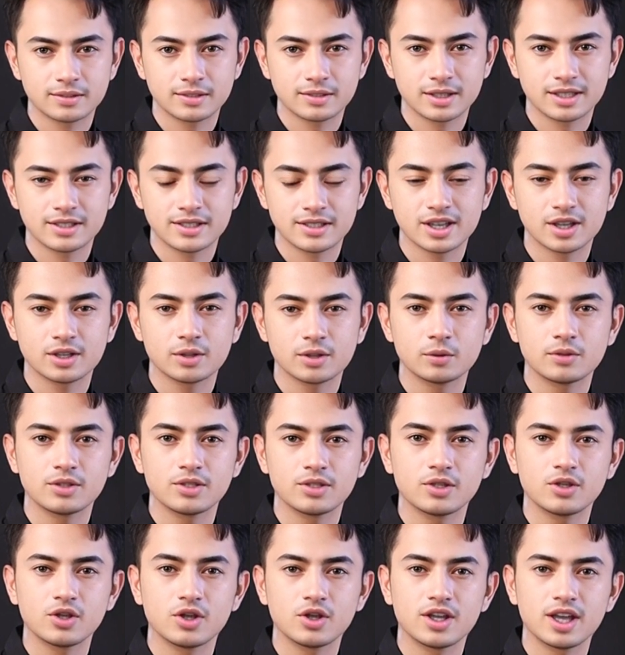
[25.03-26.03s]
This includes
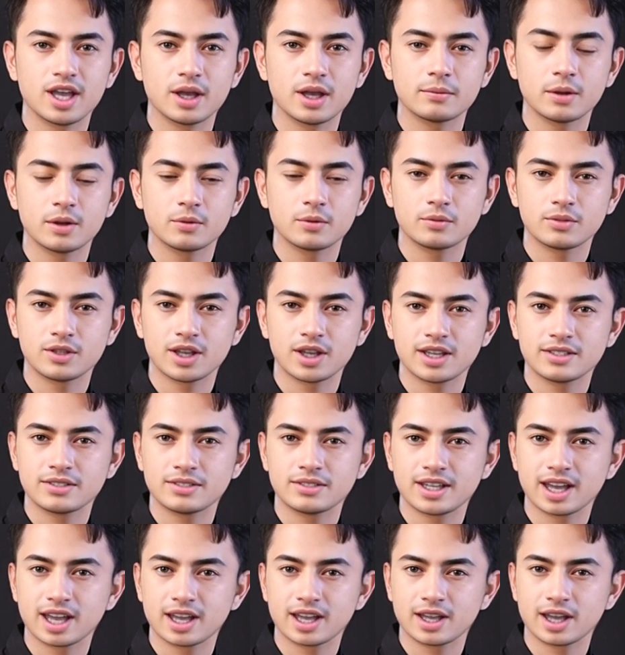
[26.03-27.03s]
learning about
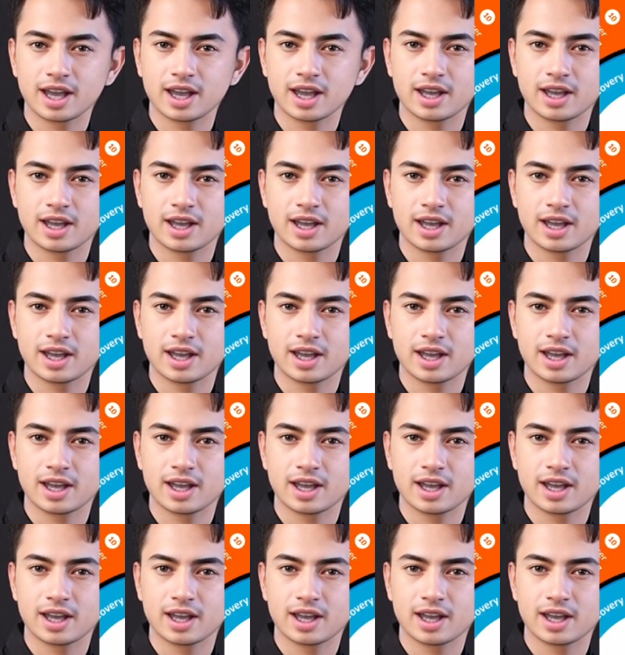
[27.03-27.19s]
things like